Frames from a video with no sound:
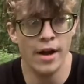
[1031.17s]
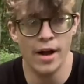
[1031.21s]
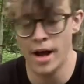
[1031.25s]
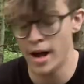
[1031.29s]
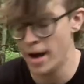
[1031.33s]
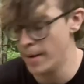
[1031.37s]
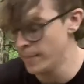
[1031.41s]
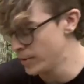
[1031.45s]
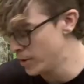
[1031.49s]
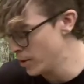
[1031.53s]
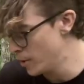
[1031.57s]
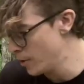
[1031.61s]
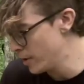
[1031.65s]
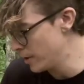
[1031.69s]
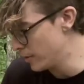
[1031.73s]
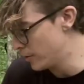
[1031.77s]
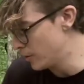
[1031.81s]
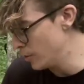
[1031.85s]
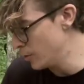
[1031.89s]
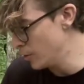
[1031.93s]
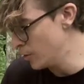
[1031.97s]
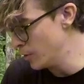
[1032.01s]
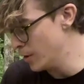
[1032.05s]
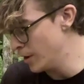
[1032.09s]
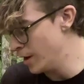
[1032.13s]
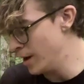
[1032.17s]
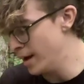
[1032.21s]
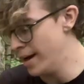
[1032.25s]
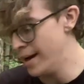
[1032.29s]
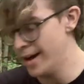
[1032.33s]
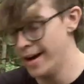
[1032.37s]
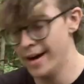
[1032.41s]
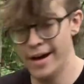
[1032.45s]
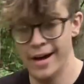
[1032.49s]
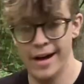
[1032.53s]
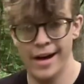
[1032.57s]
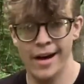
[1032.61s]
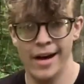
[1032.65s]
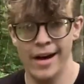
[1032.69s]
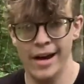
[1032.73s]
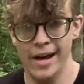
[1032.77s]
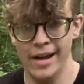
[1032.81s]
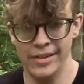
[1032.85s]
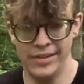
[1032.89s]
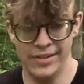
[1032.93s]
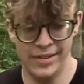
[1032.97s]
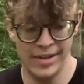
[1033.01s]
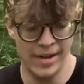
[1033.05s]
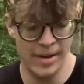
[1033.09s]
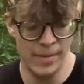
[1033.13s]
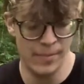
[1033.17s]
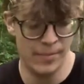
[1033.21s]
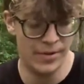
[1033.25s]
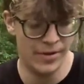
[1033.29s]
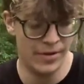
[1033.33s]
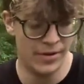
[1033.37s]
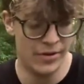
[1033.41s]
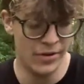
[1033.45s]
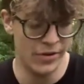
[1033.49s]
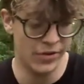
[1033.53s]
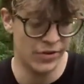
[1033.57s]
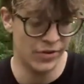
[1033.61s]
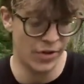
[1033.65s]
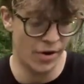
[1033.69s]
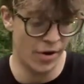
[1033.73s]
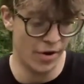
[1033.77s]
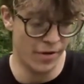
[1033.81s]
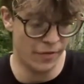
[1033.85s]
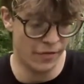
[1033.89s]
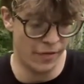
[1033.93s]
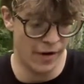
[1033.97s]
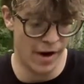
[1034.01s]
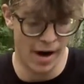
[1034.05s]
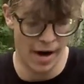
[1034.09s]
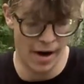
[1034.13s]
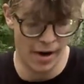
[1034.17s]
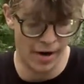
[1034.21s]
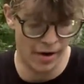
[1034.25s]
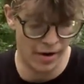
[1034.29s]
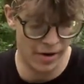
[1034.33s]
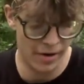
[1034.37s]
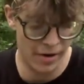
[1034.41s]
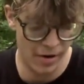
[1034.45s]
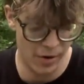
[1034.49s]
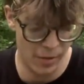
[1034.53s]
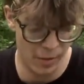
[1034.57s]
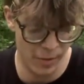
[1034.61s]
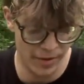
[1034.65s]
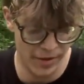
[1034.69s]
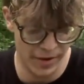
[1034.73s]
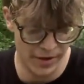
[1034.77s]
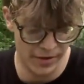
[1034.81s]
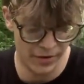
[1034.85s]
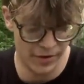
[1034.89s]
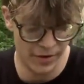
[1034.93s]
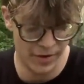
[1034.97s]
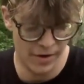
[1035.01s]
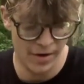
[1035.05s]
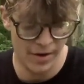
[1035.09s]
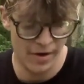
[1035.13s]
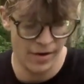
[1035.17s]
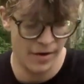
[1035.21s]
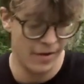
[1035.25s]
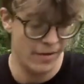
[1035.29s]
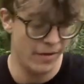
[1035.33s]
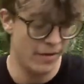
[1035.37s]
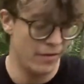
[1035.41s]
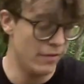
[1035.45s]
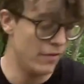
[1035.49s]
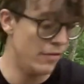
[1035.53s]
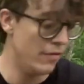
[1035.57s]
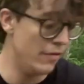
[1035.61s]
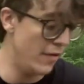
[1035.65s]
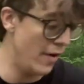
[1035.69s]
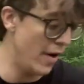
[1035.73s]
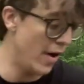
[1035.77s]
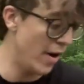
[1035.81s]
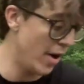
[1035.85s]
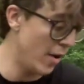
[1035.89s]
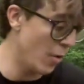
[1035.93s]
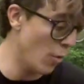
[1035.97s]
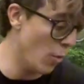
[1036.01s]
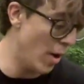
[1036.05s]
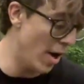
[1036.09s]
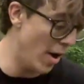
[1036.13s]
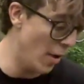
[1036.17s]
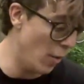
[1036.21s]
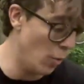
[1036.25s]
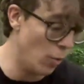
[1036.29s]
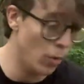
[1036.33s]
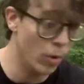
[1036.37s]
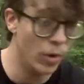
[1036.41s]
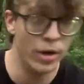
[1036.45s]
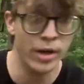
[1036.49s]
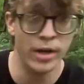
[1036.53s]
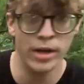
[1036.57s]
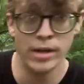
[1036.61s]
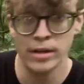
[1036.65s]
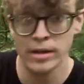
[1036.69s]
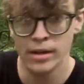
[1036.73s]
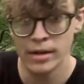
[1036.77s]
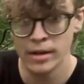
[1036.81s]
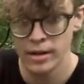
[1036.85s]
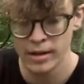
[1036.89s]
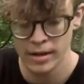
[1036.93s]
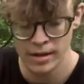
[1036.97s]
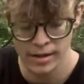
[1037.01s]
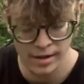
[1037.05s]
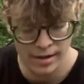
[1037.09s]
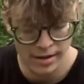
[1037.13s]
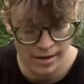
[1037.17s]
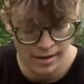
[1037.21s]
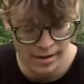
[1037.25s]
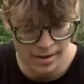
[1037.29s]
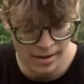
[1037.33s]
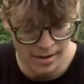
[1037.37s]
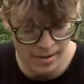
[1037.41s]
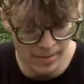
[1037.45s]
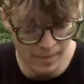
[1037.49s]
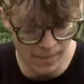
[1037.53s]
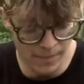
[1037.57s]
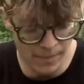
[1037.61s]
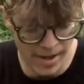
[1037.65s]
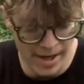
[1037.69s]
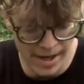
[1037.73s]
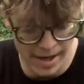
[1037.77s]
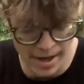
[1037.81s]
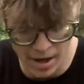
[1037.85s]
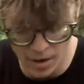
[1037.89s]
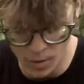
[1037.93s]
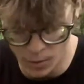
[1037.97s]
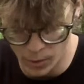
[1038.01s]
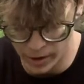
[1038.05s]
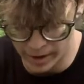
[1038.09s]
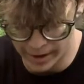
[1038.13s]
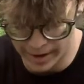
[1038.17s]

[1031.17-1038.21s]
I'm going to attempt to start a fire with this very wet wood. May not work